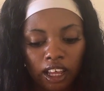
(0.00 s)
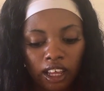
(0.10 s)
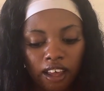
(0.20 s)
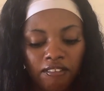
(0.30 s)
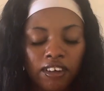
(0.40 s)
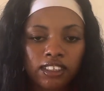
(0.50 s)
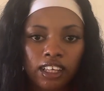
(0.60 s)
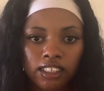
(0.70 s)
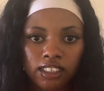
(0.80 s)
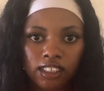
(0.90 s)

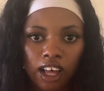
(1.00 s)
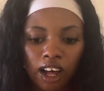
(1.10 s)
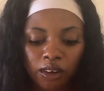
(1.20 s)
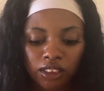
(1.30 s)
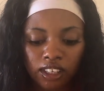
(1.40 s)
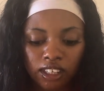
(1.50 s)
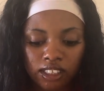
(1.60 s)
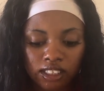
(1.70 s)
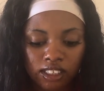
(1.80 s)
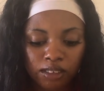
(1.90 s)
emphasizes how
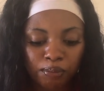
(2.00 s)
these